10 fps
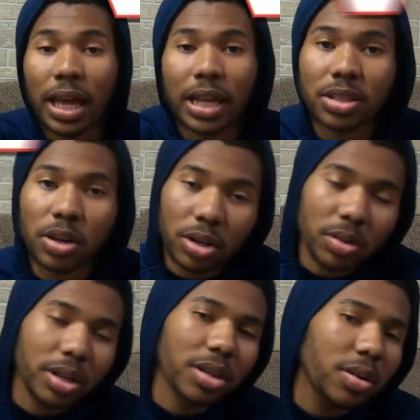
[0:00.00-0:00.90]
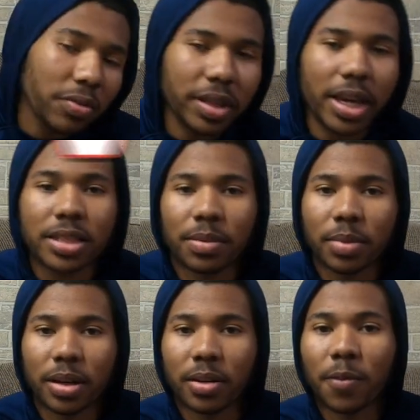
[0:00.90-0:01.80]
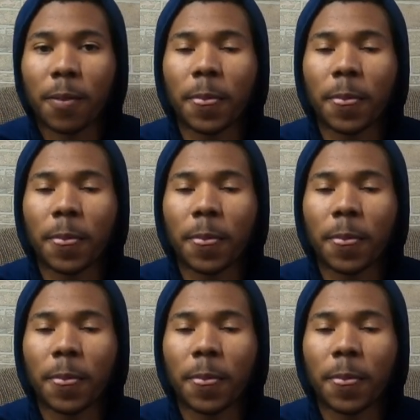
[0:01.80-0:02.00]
and turn on the notification bell,